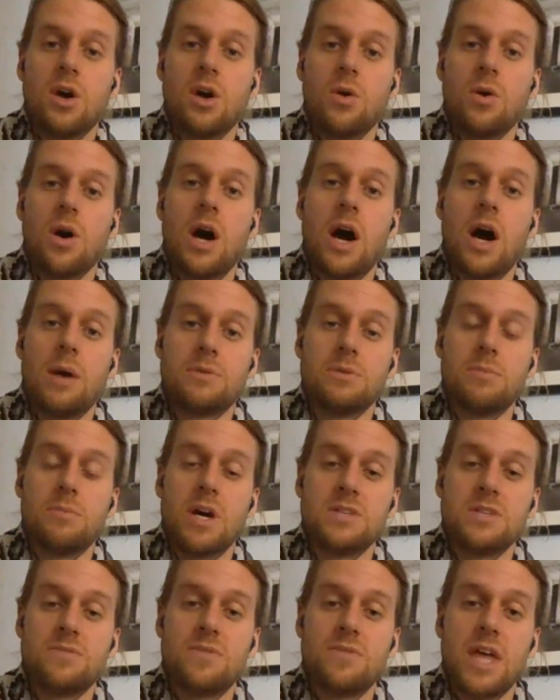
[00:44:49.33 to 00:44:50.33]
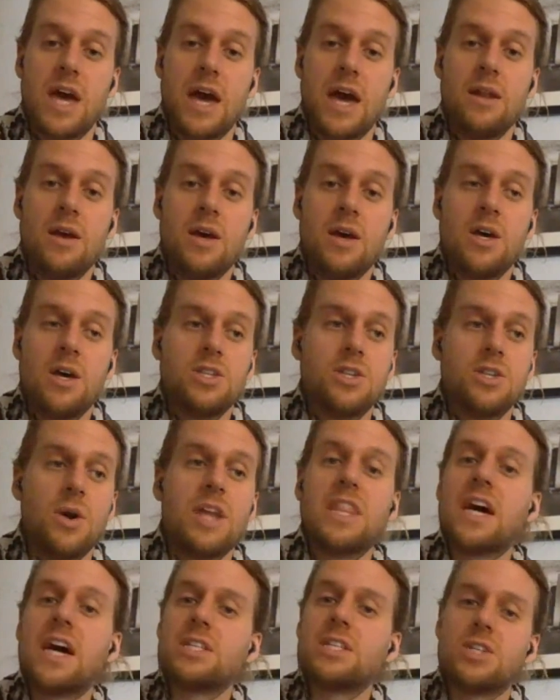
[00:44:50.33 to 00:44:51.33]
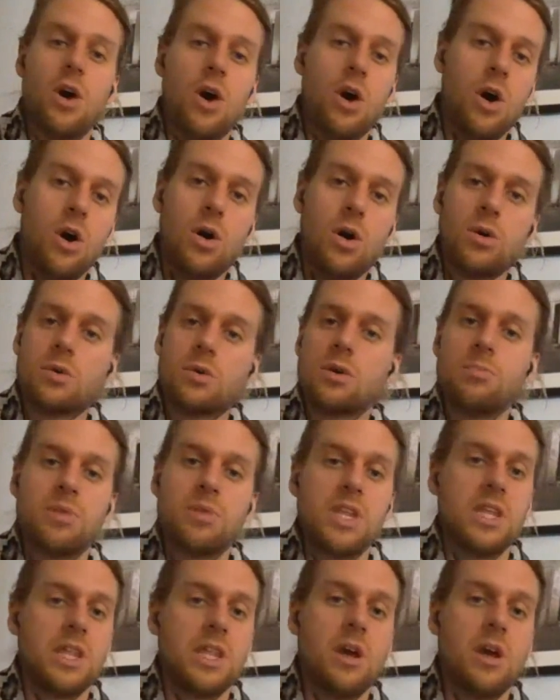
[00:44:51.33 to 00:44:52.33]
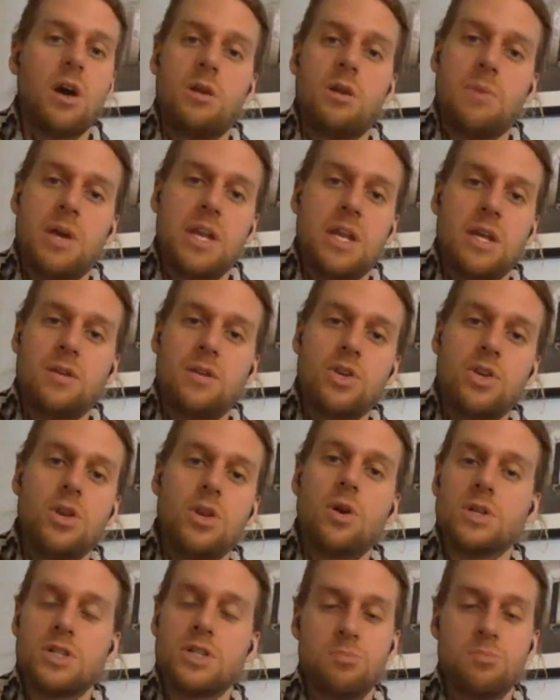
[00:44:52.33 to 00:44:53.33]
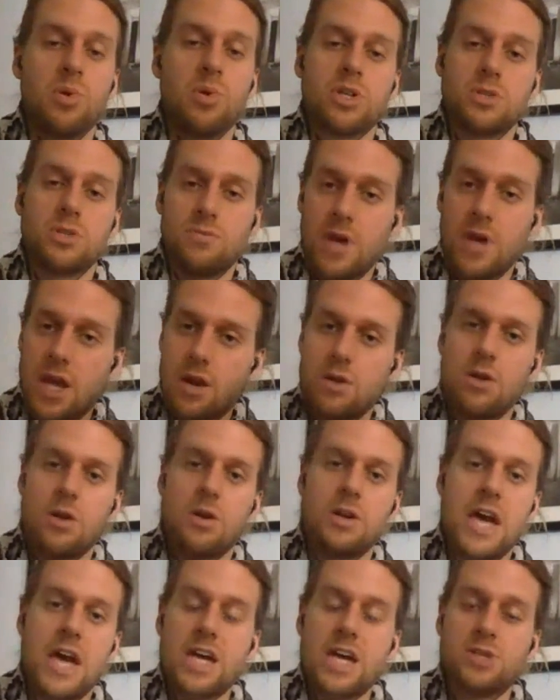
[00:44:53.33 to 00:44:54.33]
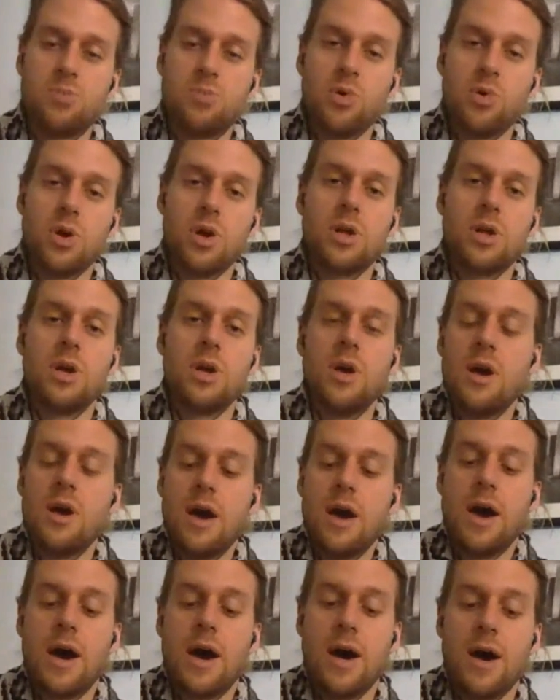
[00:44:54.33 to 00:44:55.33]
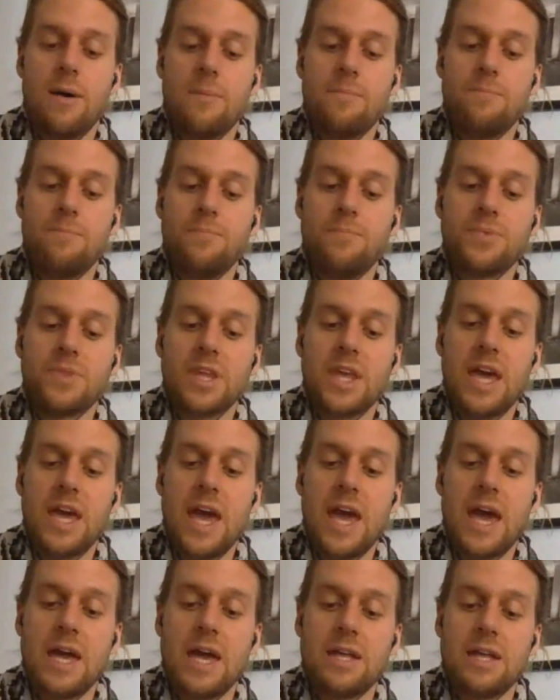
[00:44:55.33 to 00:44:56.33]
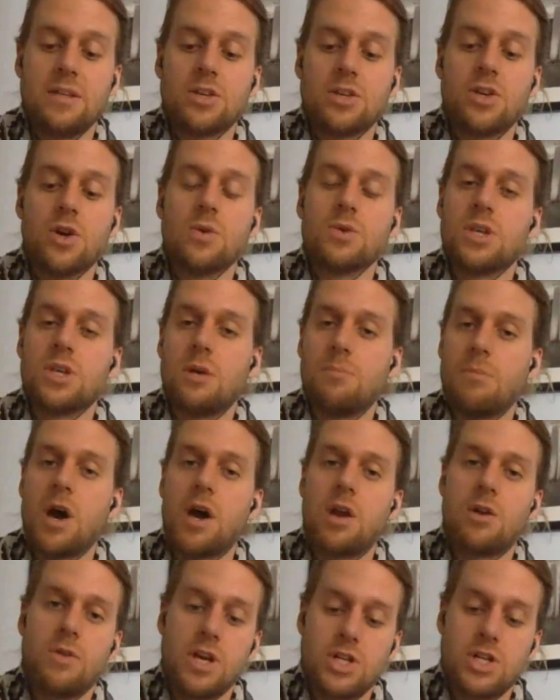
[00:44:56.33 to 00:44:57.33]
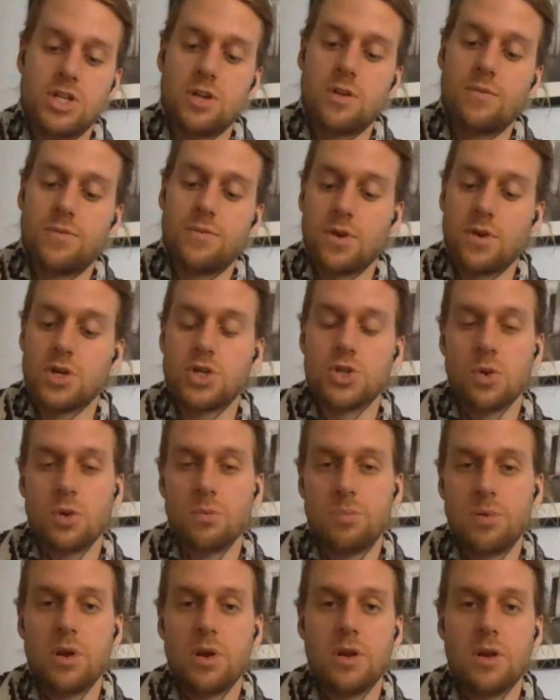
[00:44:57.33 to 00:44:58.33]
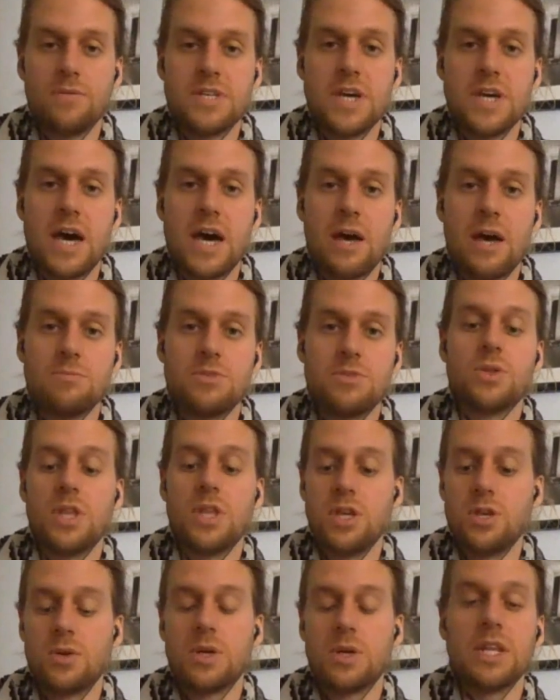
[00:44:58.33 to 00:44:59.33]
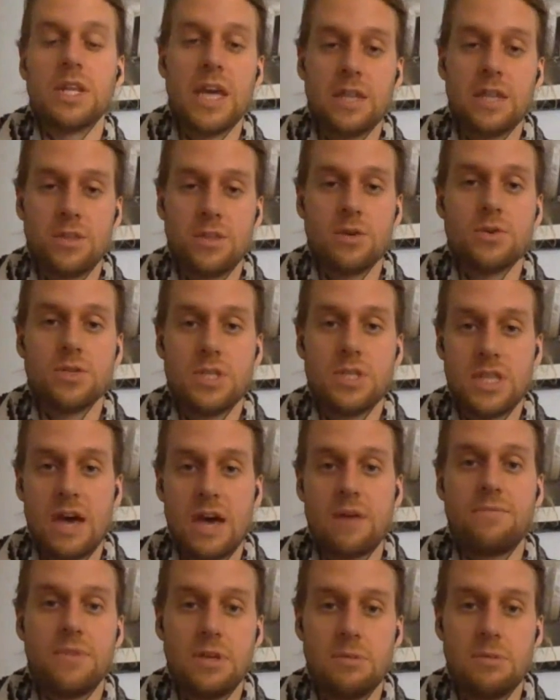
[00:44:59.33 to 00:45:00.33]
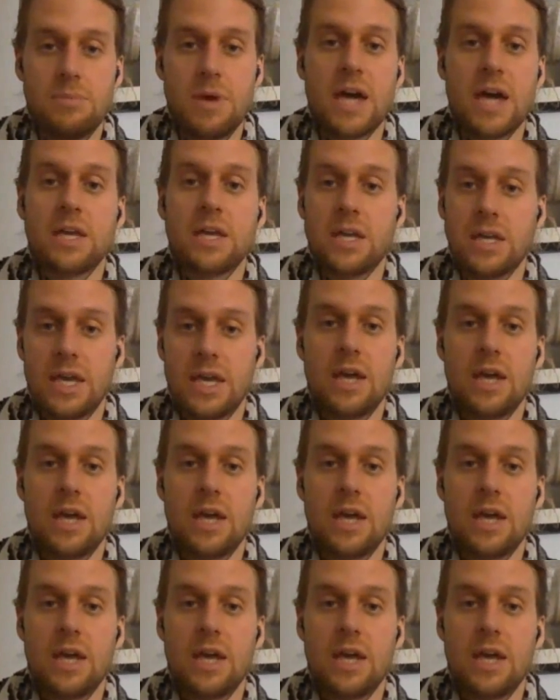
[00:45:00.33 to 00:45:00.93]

optimized for that. So, and that's all completely automated. It's booked right on our dashboard, and goes on moderation for a short period of time so that you can get that feedback and